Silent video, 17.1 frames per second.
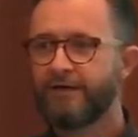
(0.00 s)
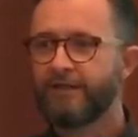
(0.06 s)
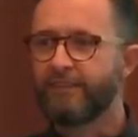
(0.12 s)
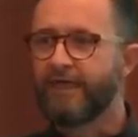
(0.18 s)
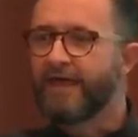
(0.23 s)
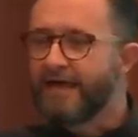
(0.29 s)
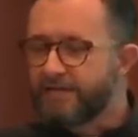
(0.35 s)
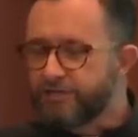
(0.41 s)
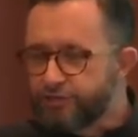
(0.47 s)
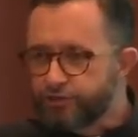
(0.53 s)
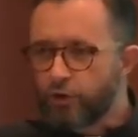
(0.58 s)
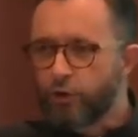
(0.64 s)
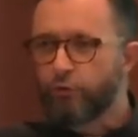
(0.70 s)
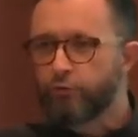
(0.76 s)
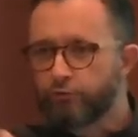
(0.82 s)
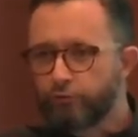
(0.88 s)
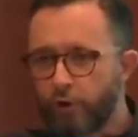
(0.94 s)
They had
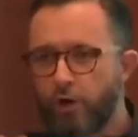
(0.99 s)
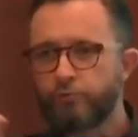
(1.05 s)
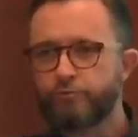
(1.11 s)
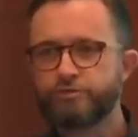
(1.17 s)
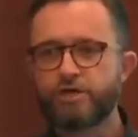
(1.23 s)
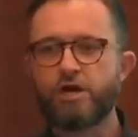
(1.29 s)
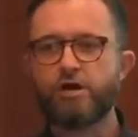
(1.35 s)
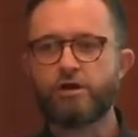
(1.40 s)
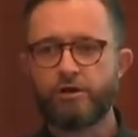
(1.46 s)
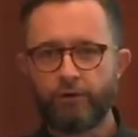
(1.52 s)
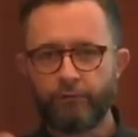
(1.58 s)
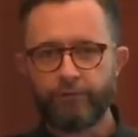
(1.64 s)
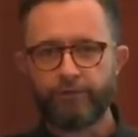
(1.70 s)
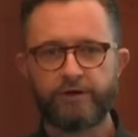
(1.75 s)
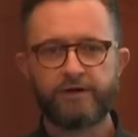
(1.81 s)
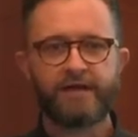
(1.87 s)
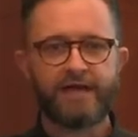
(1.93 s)
so grown to know
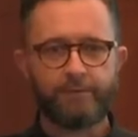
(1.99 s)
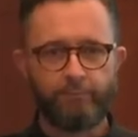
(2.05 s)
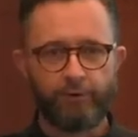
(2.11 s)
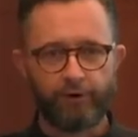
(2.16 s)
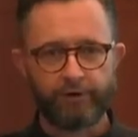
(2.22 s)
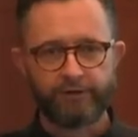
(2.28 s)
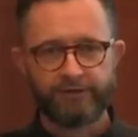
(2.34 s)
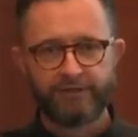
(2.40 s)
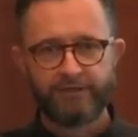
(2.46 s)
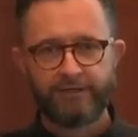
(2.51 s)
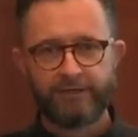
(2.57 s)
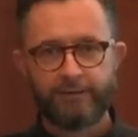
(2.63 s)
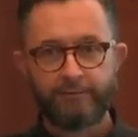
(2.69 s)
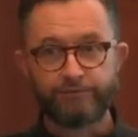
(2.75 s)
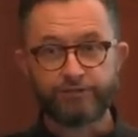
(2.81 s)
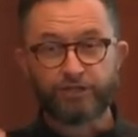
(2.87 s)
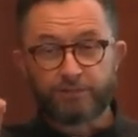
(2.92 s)
neighbor
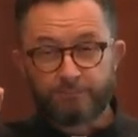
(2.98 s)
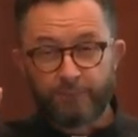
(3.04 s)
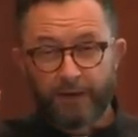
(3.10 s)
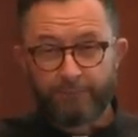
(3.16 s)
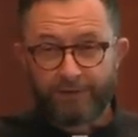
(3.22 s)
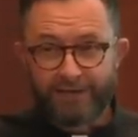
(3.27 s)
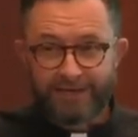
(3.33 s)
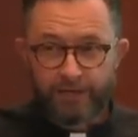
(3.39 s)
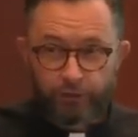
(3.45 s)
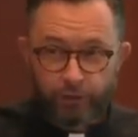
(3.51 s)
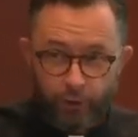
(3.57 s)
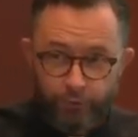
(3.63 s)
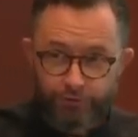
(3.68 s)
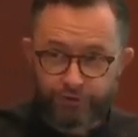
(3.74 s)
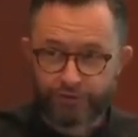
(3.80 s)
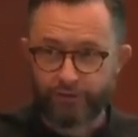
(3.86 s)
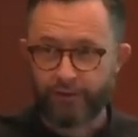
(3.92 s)
just by being
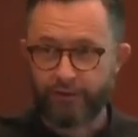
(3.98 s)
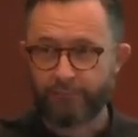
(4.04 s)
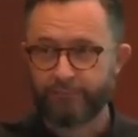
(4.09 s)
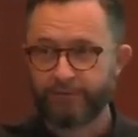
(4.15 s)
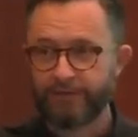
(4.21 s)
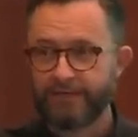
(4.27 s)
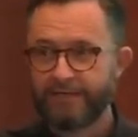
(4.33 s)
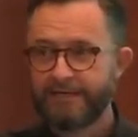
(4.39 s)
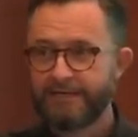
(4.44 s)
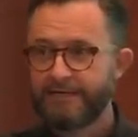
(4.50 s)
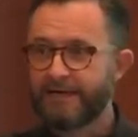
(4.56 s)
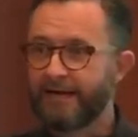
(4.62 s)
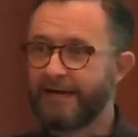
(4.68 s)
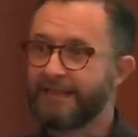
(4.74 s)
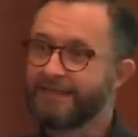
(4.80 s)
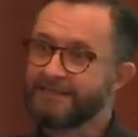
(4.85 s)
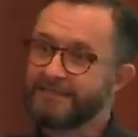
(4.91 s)
close to them
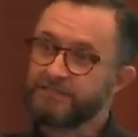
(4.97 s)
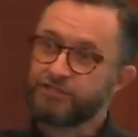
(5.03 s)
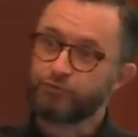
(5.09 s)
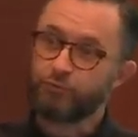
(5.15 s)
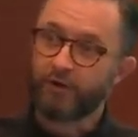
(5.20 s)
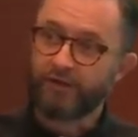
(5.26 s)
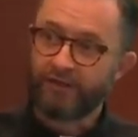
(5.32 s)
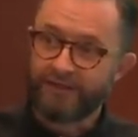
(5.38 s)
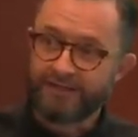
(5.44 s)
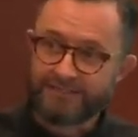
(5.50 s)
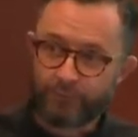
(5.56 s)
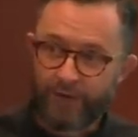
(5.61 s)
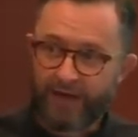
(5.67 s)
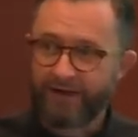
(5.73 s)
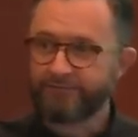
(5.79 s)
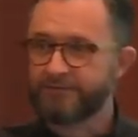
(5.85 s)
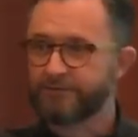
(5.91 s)
and I think this is one of the things that
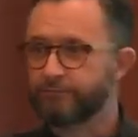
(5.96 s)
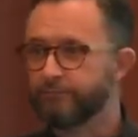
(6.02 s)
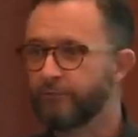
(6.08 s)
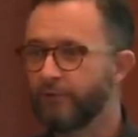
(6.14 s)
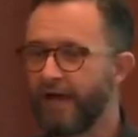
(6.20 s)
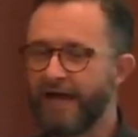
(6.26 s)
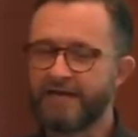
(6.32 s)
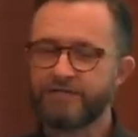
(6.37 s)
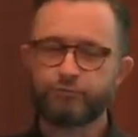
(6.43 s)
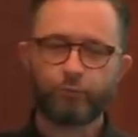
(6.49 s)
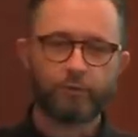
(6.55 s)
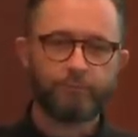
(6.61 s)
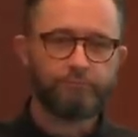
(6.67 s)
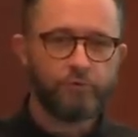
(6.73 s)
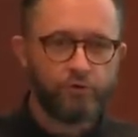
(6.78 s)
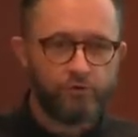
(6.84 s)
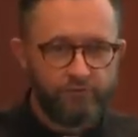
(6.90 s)
we have to, as we're
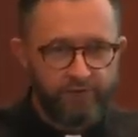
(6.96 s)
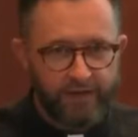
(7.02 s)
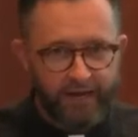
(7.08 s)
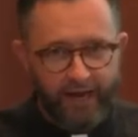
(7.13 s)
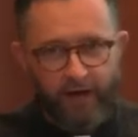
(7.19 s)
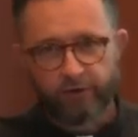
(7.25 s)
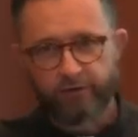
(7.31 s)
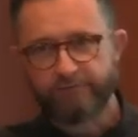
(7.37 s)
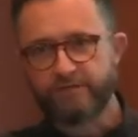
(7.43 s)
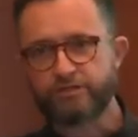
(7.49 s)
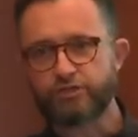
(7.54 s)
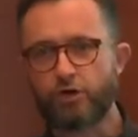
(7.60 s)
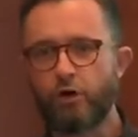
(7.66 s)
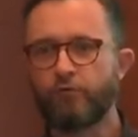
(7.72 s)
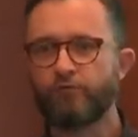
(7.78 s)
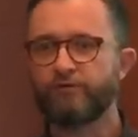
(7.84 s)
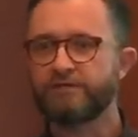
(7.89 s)
moving out of this
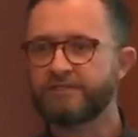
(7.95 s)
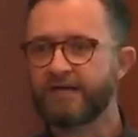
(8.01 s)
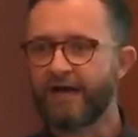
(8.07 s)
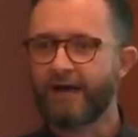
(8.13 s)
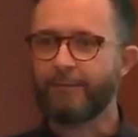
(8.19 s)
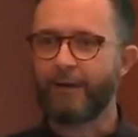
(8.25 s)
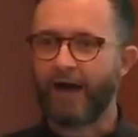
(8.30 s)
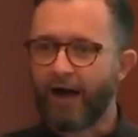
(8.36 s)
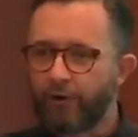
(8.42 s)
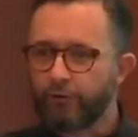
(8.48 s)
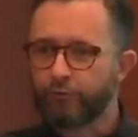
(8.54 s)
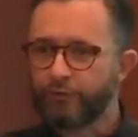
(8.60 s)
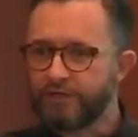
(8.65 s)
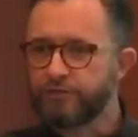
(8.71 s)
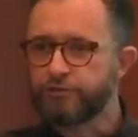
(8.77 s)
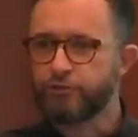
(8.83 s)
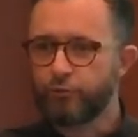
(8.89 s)
COVID time, how do
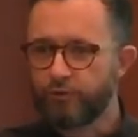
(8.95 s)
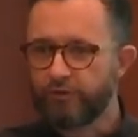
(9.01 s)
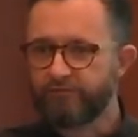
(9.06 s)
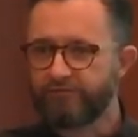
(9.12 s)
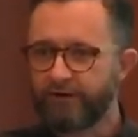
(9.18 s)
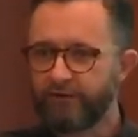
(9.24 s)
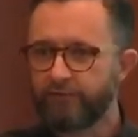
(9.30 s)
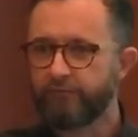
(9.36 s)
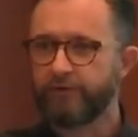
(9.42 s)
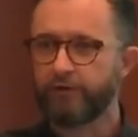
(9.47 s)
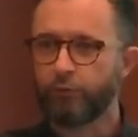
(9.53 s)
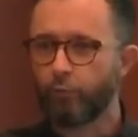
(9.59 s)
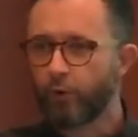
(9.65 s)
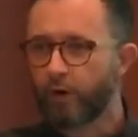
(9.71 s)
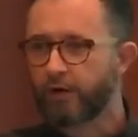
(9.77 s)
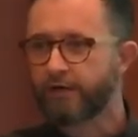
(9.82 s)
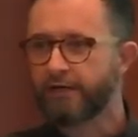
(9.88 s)
we do the very real
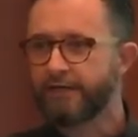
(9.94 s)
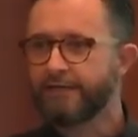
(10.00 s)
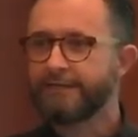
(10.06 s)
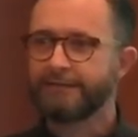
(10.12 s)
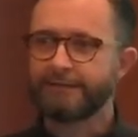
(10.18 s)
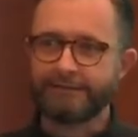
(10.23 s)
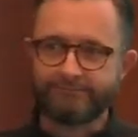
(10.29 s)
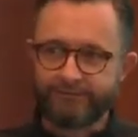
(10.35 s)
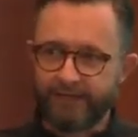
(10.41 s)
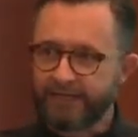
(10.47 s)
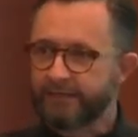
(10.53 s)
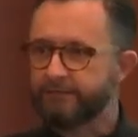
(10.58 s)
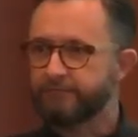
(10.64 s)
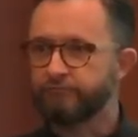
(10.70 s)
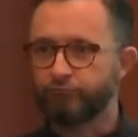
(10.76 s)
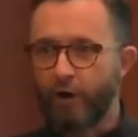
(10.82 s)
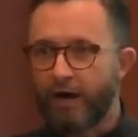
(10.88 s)
work of like
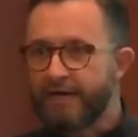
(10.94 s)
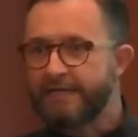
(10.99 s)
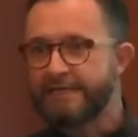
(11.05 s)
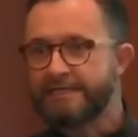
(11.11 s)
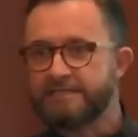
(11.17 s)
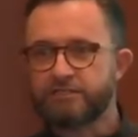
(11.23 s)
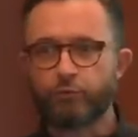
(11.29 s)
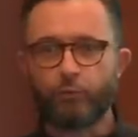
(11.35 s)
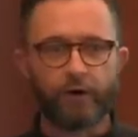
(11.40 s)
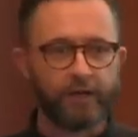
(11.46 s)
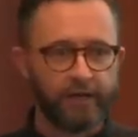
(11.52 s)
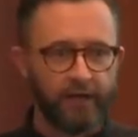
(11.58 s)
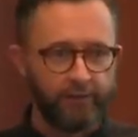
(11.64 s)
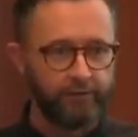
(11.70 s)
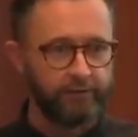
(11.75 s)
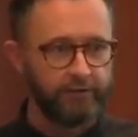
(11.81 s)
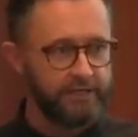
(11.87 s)
running into one
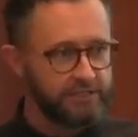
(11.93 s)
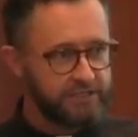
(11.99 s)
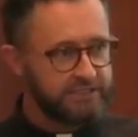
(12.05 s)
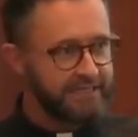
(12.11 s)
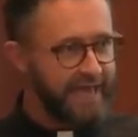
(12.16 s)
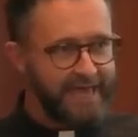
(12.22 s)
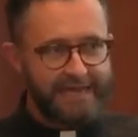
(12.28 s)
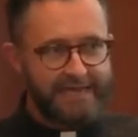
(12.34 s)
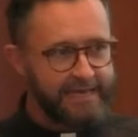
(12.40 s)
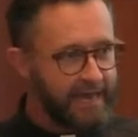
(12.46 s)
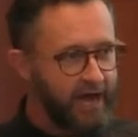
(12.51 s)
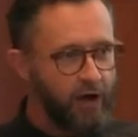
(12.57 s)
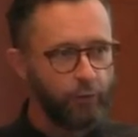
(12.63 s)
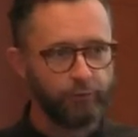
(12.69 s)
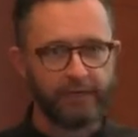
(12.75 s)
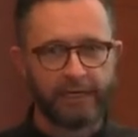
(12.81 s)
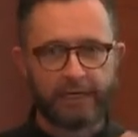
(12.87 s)
another and just hanging
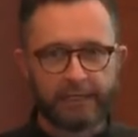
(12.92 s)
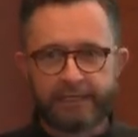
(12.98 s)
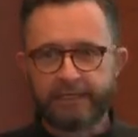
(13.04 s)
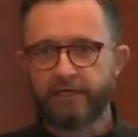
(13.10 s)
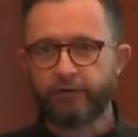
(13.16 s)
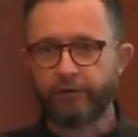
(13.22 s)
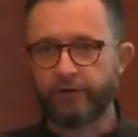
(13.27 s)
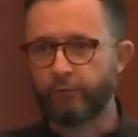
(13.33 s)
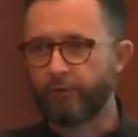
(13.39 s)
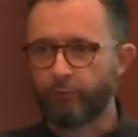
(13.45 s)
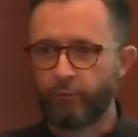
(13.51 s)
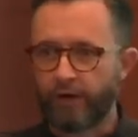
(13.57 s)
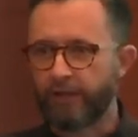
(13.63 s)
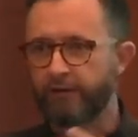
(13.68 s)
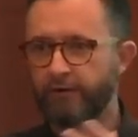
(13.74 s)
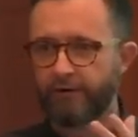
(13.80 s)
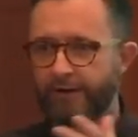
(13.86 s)
out and lingering with
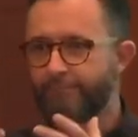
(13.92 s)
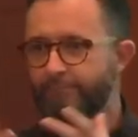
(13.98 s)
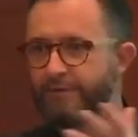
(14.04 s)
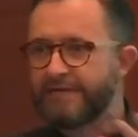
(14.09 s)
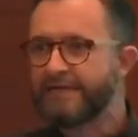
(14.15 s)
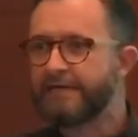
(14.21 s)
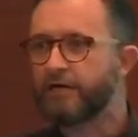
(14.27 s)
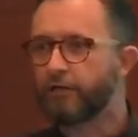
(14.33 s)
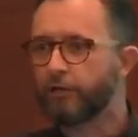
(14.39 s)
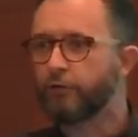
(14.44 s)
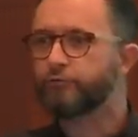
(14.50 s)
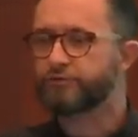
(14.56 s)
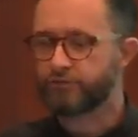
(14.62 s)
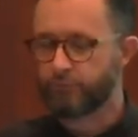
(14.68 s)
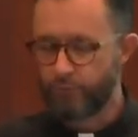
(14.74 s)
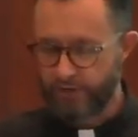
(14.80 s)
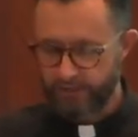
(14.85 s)
one another and being
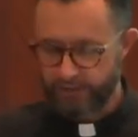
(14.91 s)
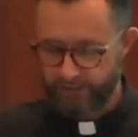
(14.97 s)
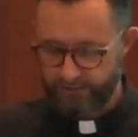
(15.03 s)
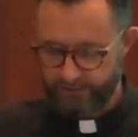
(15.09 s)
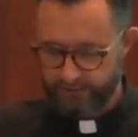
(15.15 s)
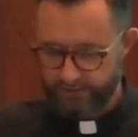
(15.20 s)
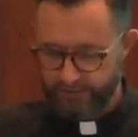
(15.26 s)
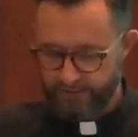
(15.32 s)
close to one another?